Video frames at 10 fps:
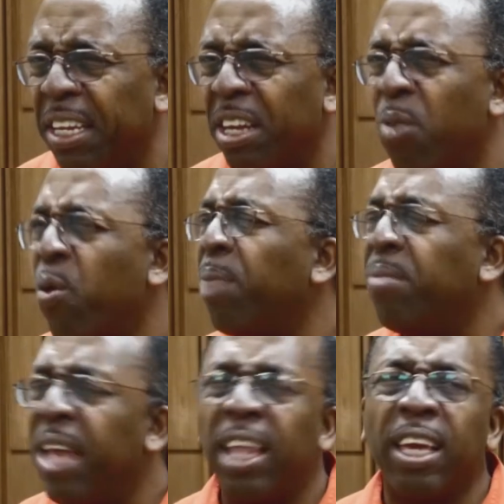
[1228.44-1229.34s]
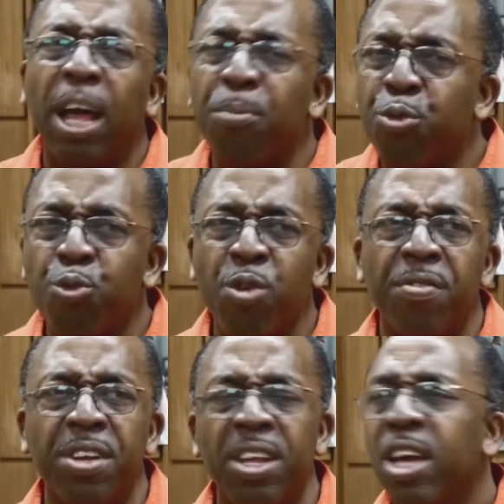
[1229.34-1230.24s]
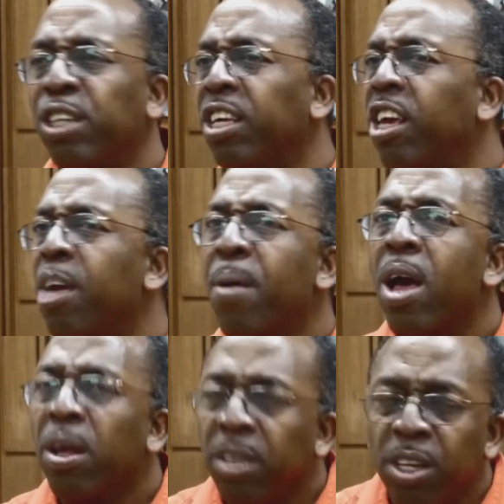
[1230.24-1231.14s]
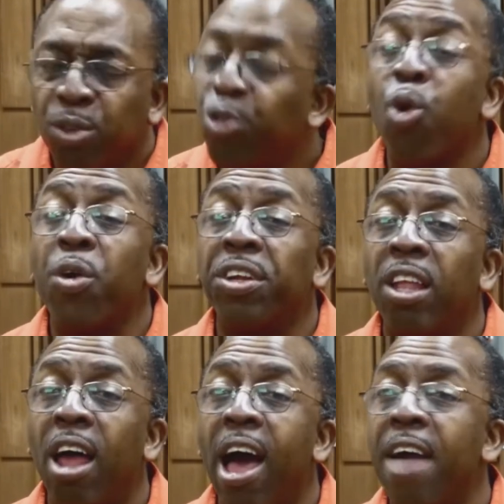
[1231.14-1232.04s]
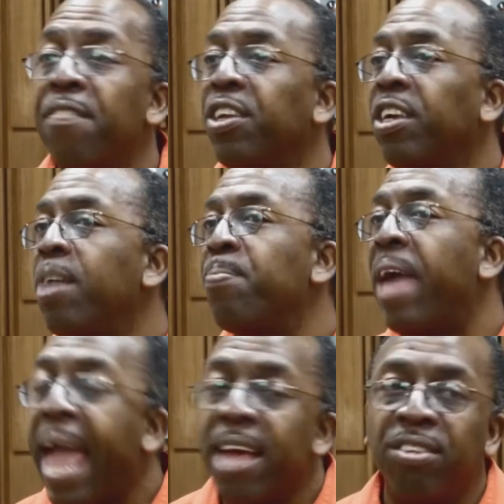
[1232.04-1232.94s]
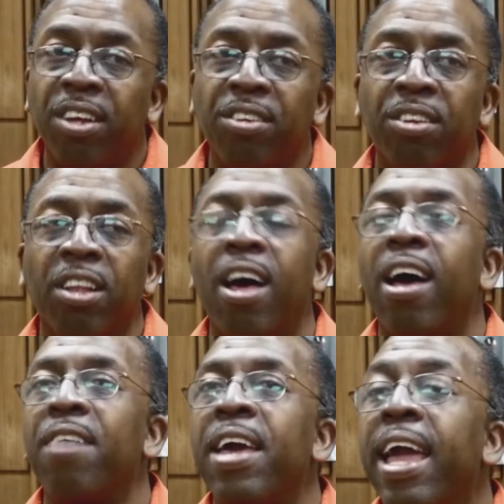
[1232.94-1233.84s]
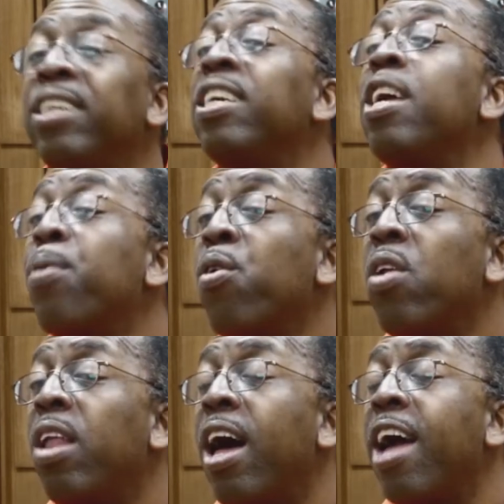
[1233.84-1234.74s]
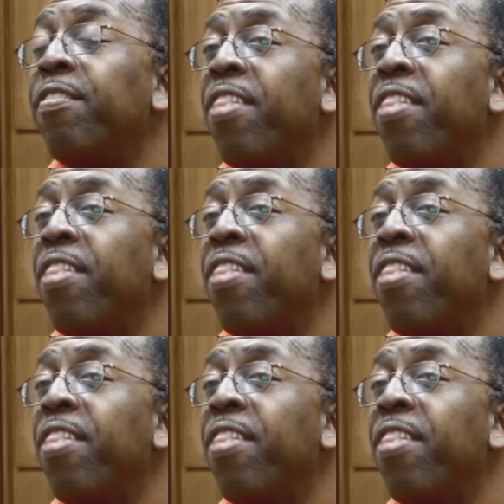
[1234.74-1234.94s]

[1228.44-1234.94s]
While I'm telling it, I'm driven to keep, stories alive and to keep the ancestors alive and to keep her alive.